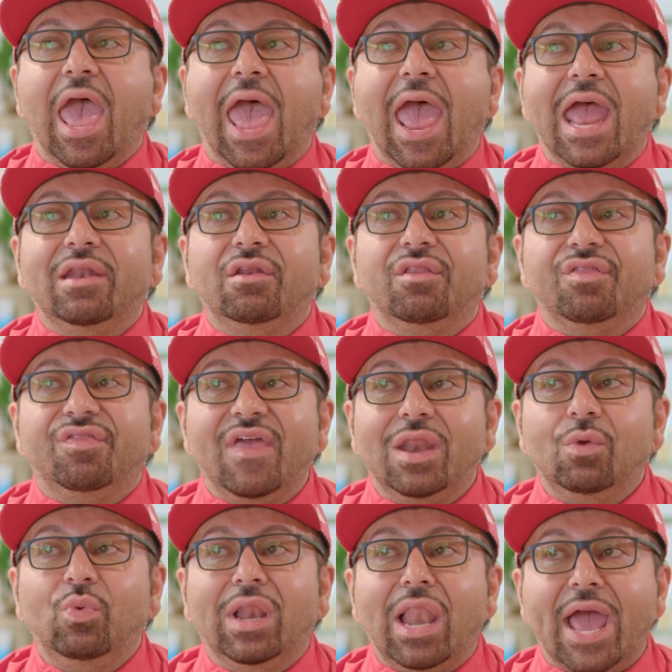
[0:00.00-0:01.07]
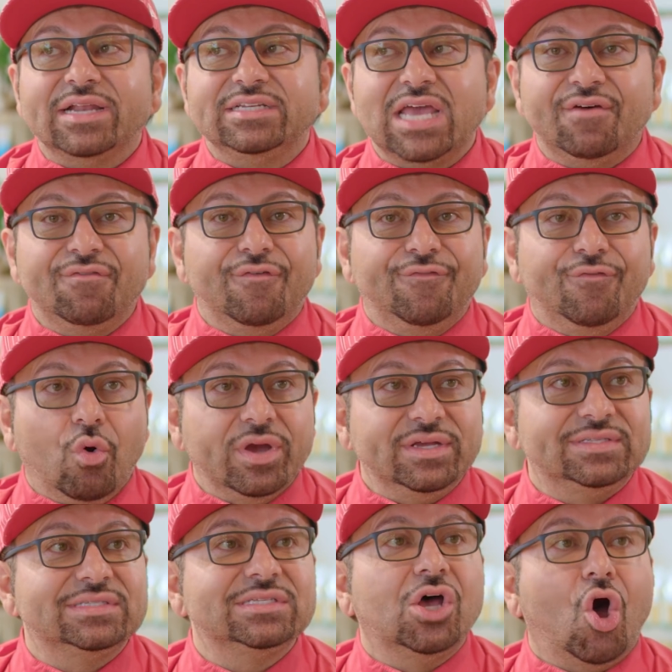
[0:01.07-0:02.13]
And then we like to have a
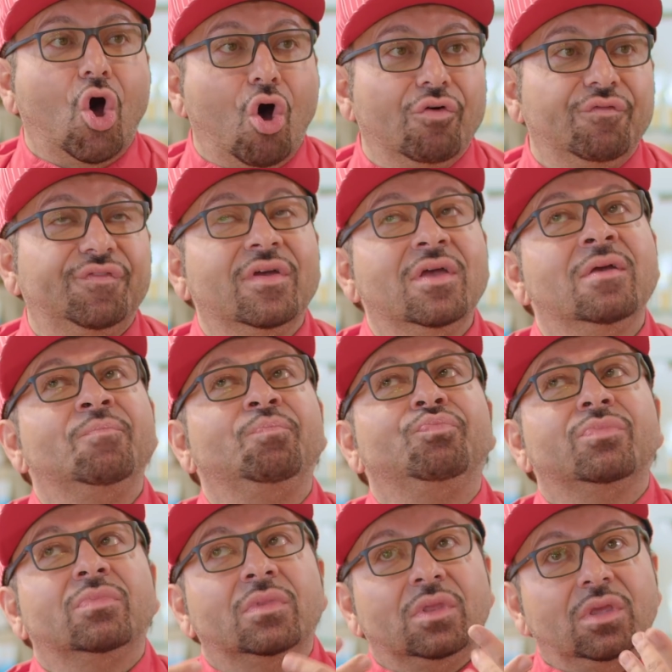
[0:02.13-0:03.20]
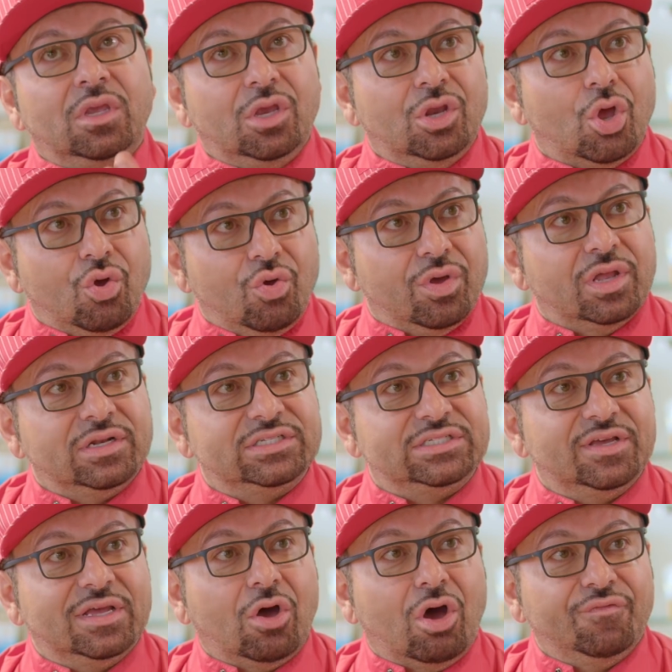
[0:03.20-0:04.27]
voice of, you know,
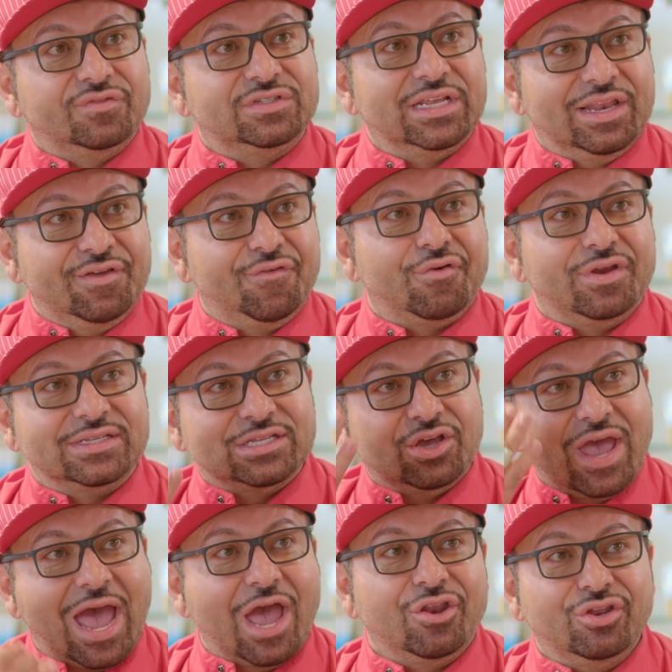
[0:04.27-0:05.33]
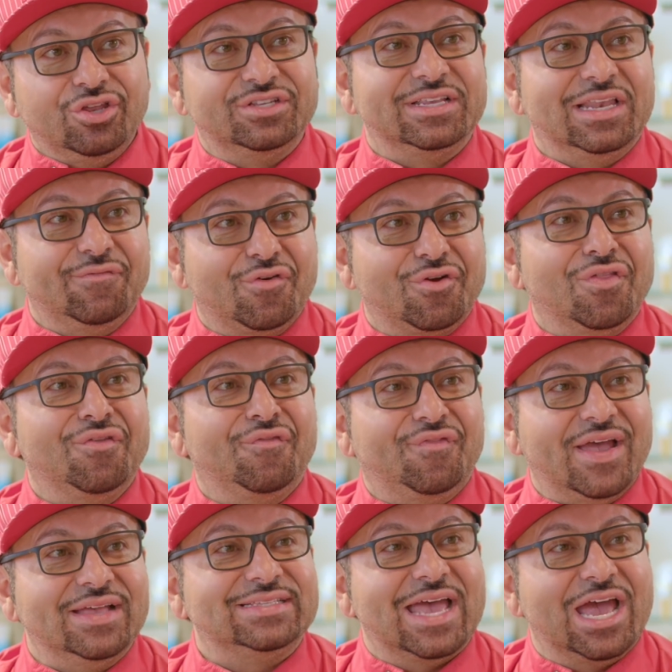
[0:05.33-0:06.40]
of delivery. So how do you deliver it on the
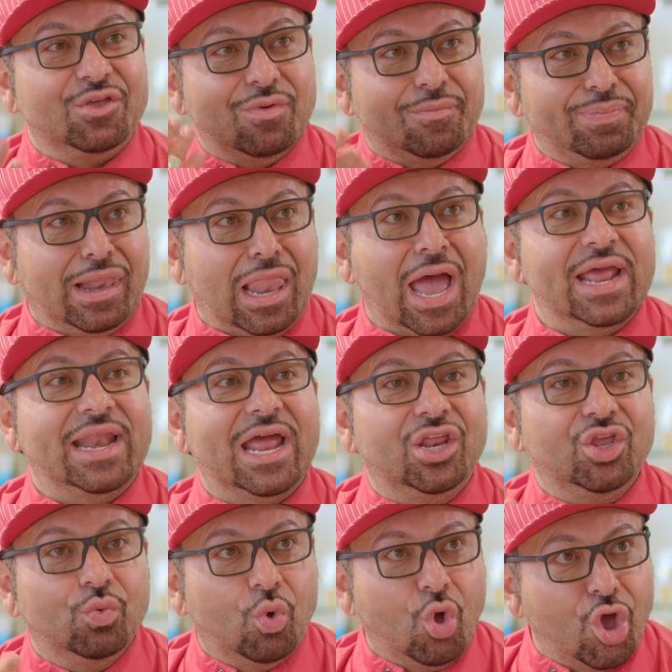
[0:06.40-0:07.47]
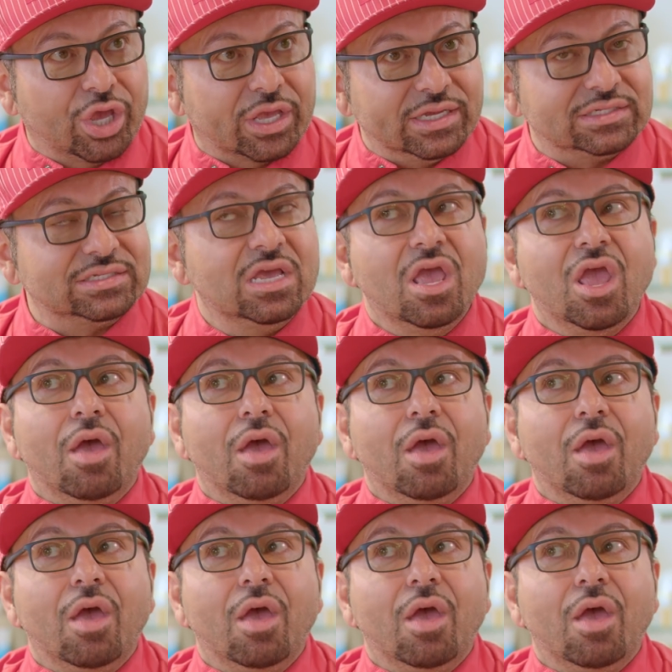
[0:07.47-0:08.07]
face? How do you apply it? How do you work it?